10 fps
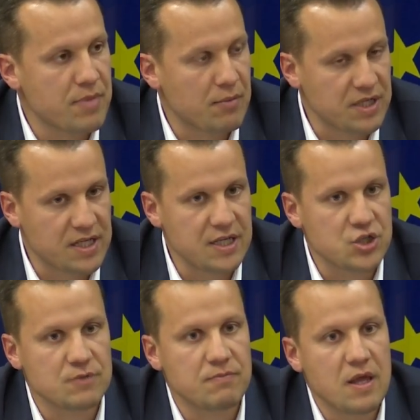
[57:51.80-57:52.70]

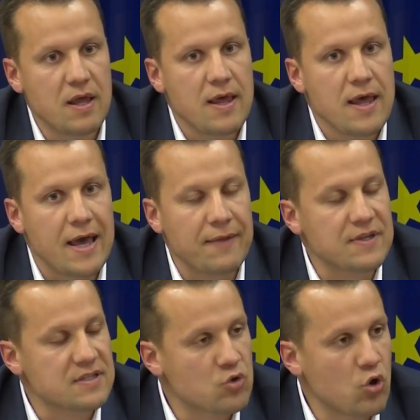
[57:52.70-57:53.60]
publication,
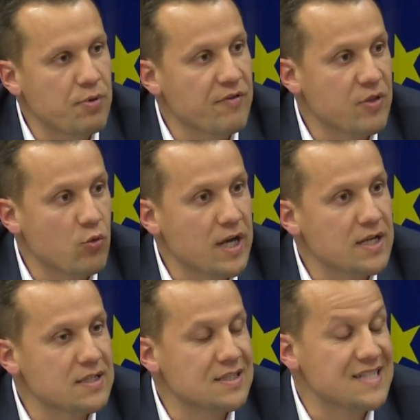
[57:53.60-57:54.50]
and the scope of the
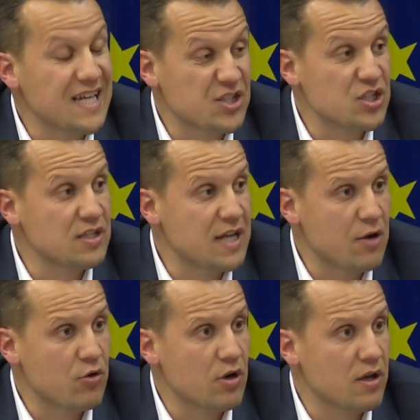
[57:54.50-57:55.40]
right. It's actually
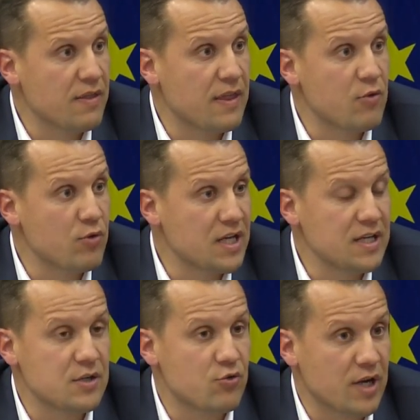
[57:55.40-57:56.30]
narrower than the
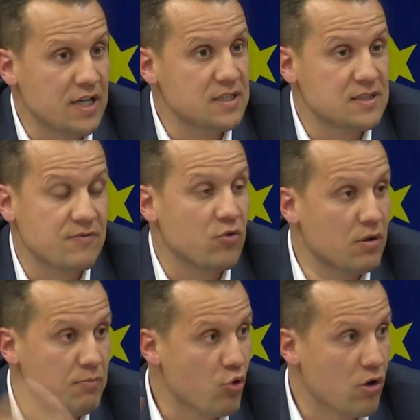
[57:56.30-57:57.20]
related rights
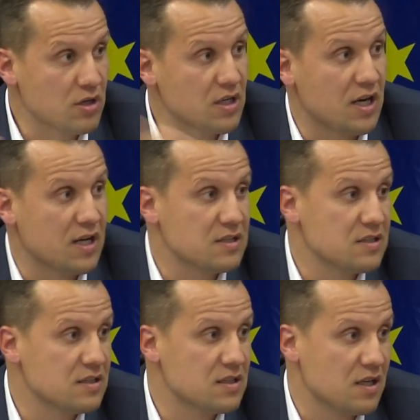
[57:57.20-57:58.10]
for
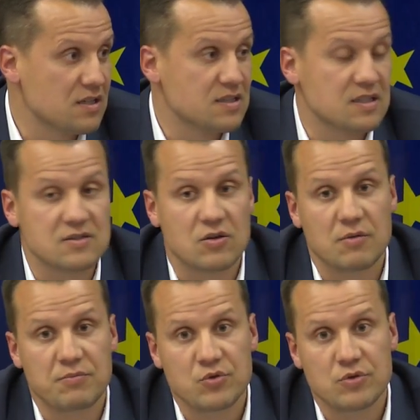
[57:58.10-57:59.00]
broadcasters
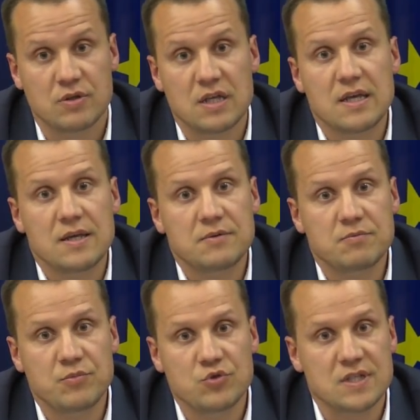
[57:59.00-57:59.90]
or
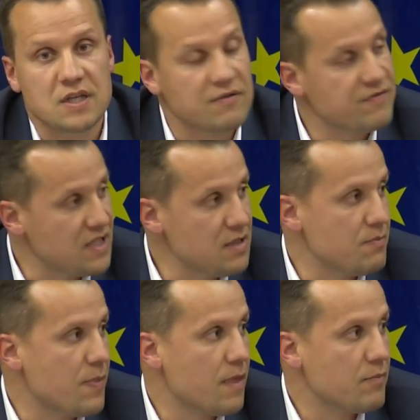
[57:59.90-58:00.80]
music and
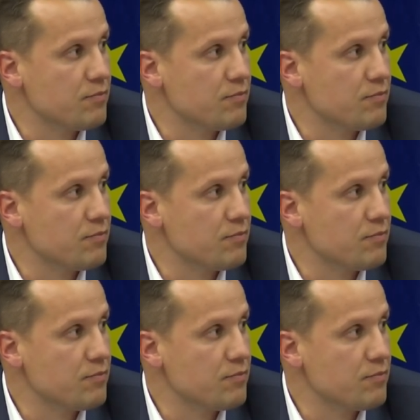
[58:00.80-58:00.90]
film